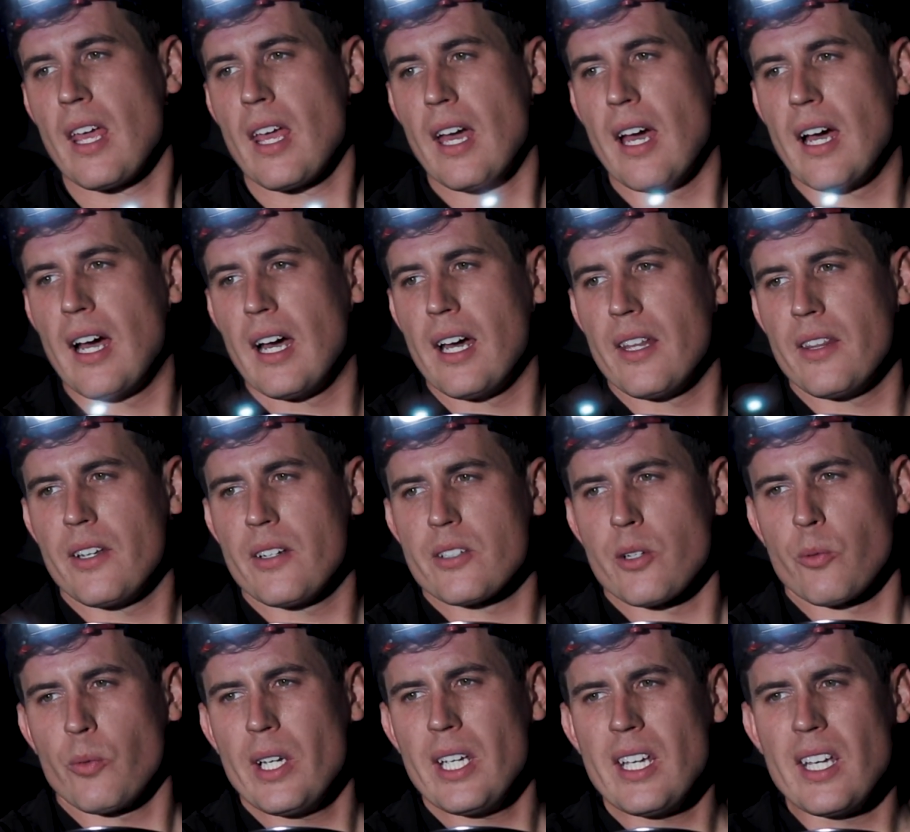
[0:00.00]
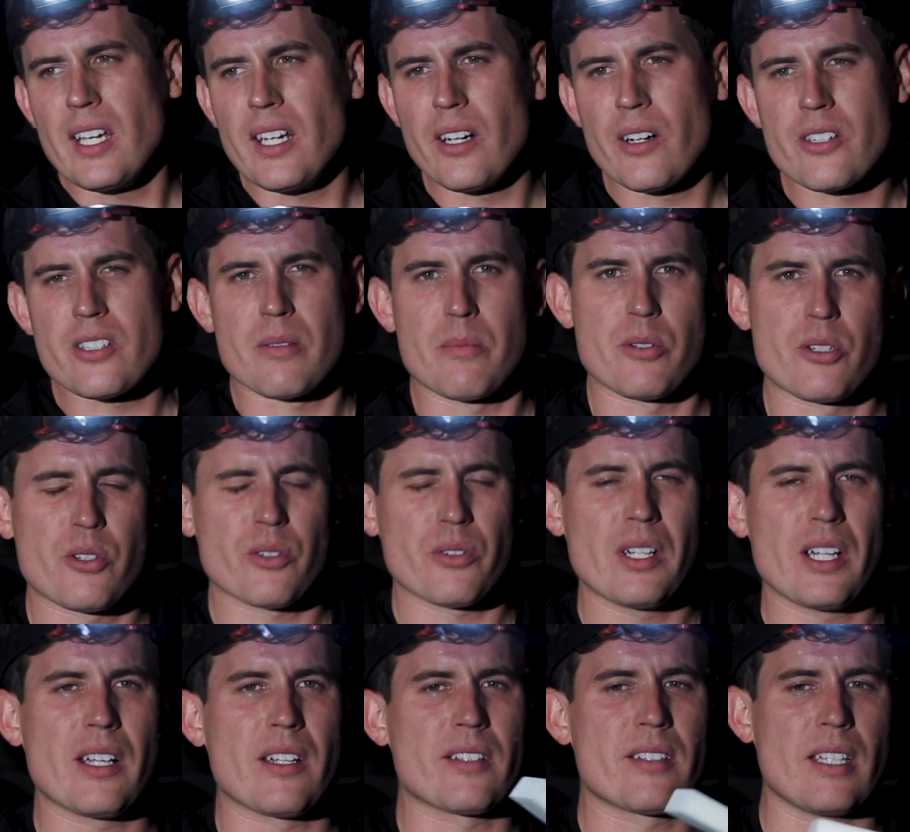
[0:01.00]
There's a ring here, some
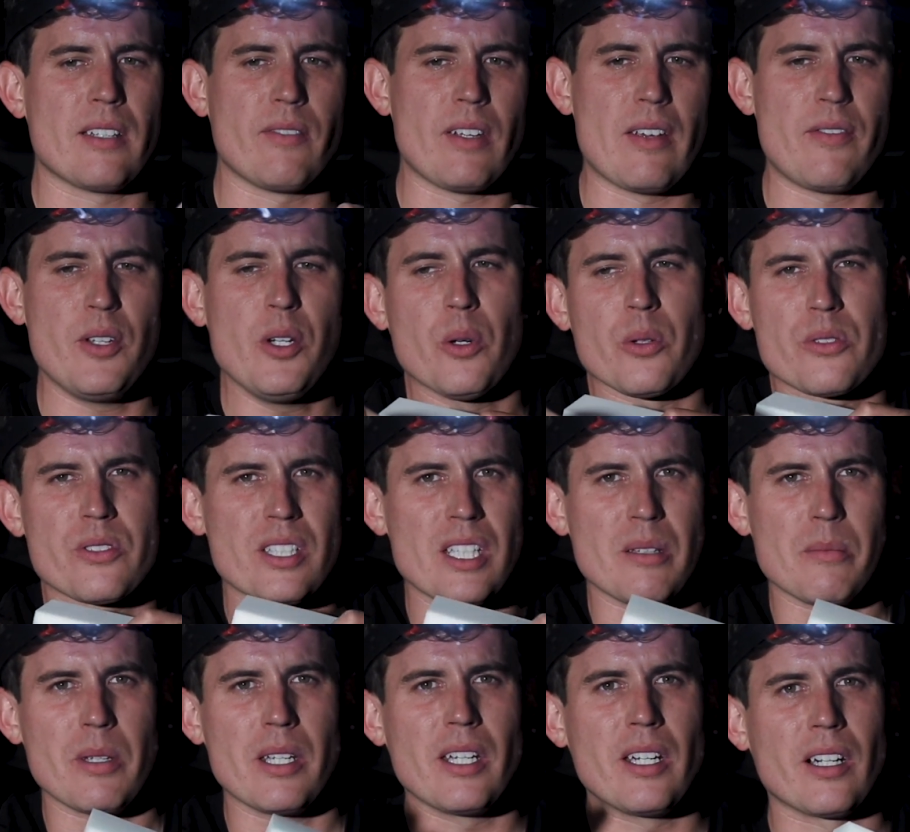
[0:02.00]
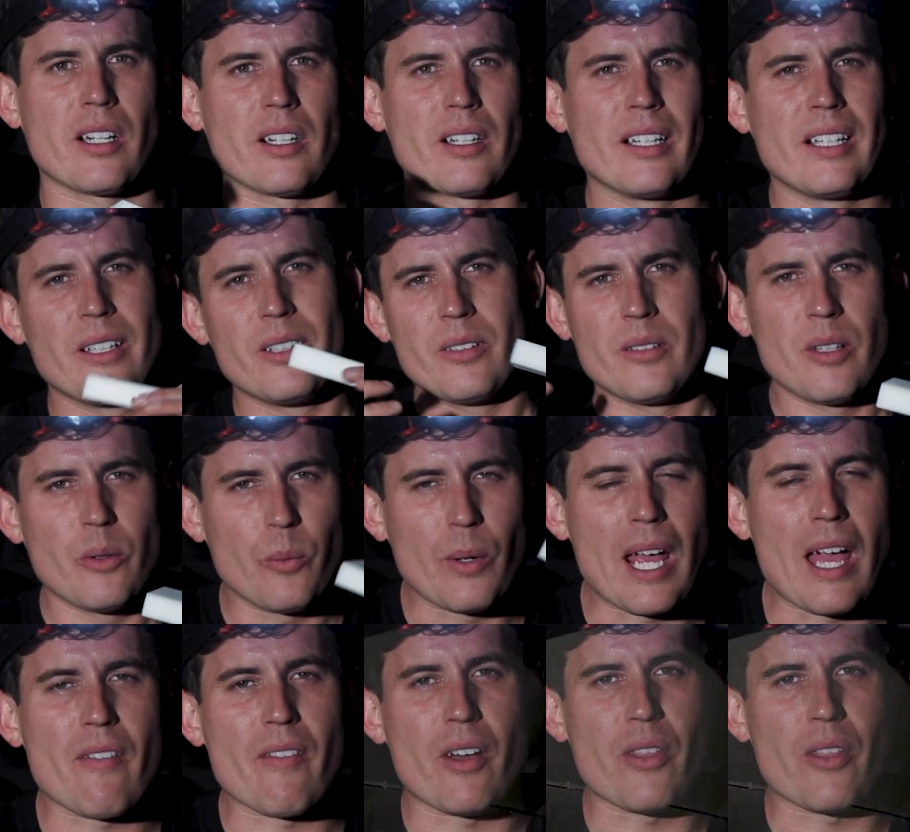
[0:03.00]
streaks. If you don't see them here, we have